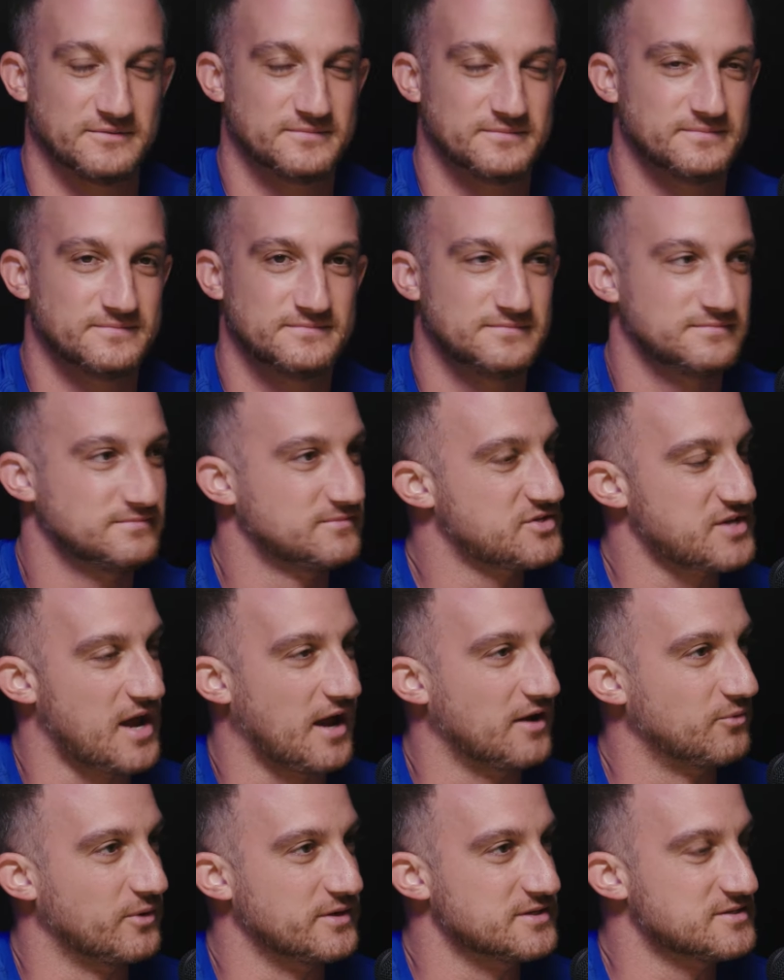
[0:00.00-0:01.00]
of
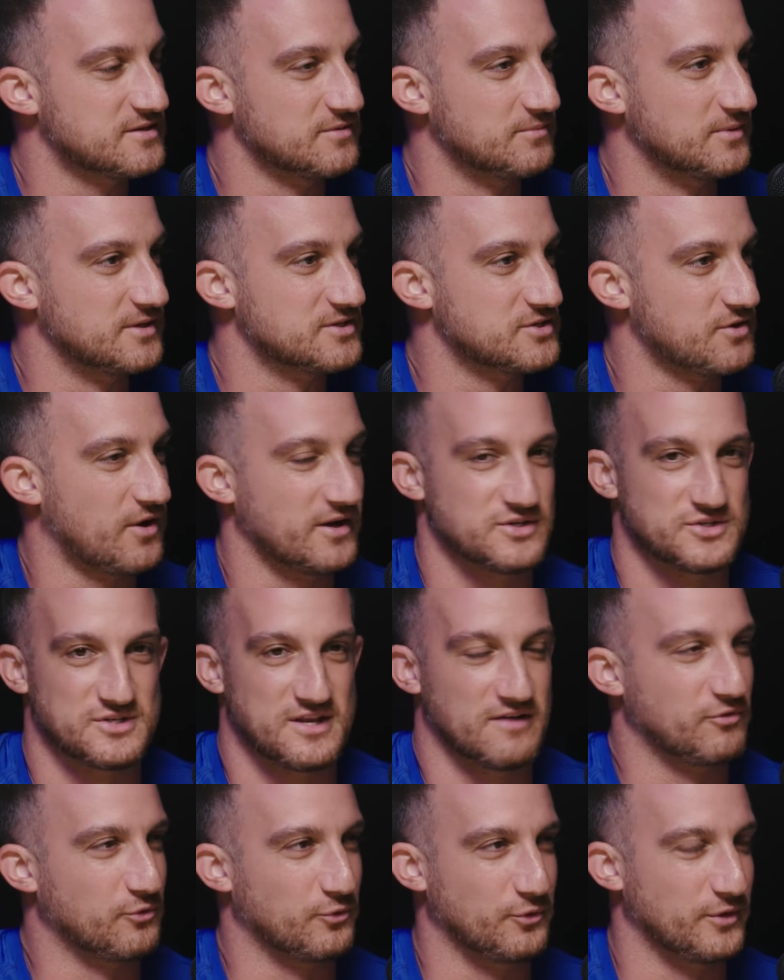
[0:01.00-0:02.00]
sideways to me, so I just
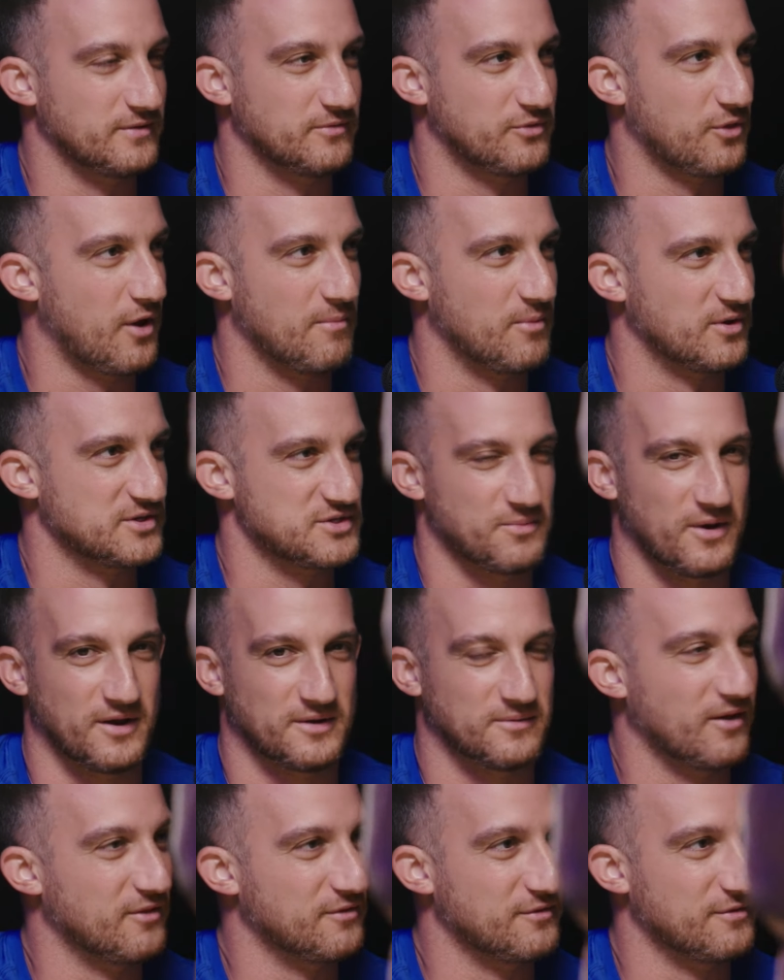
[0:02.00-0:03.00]
never really thought much about
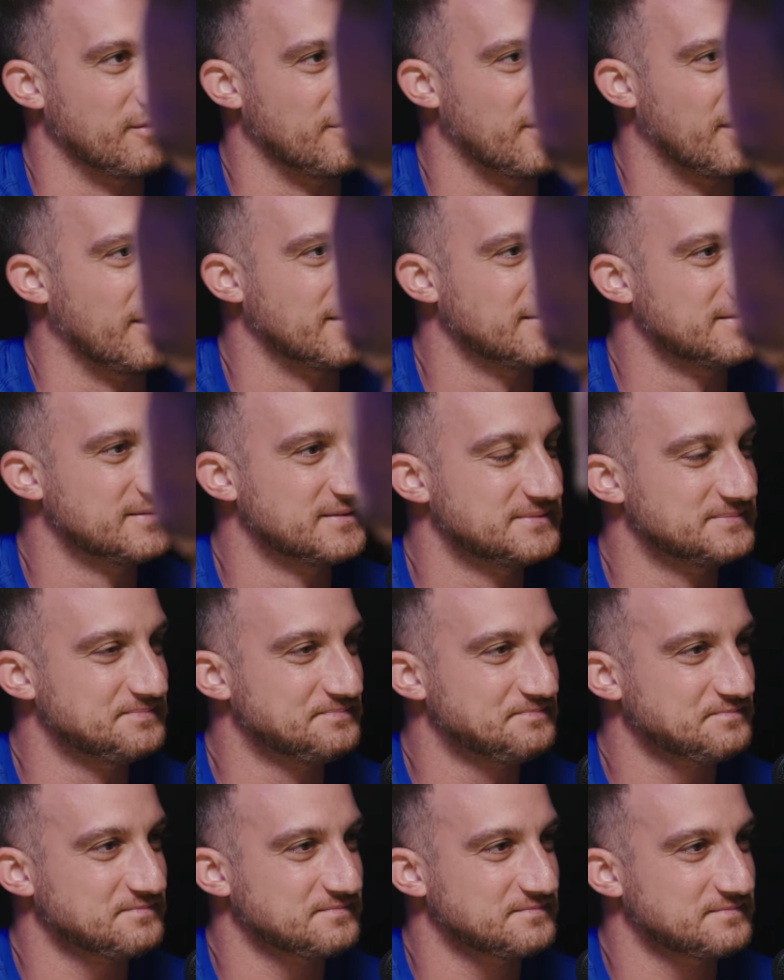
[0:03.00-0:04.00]
it other than that. So I've
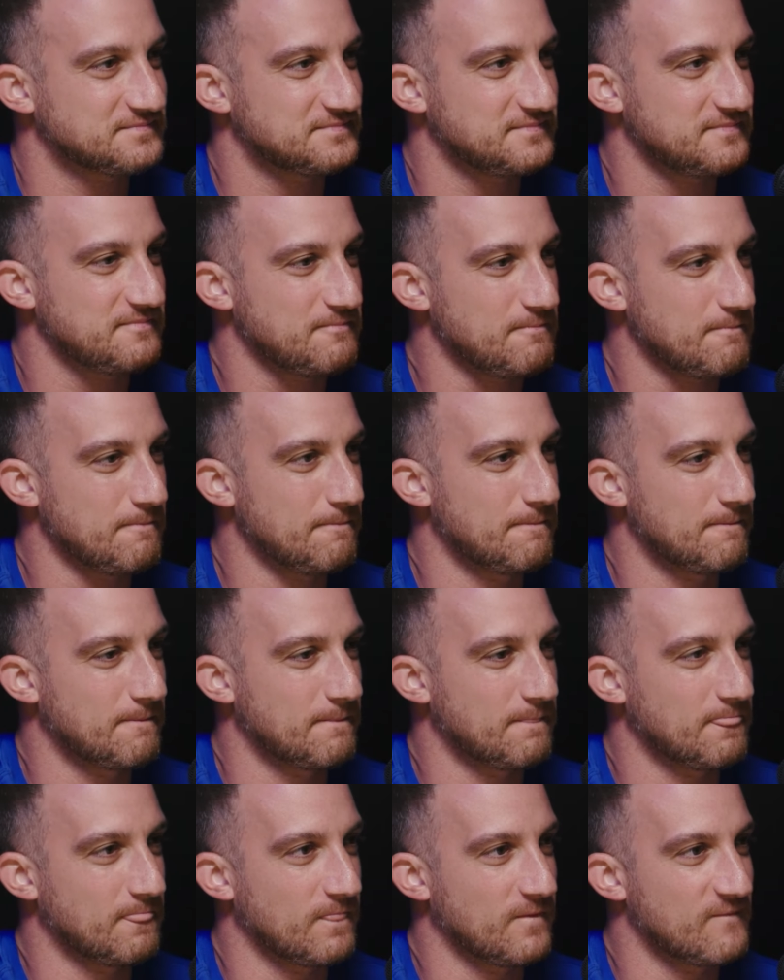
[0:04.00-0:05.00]
kind of come around on it and thought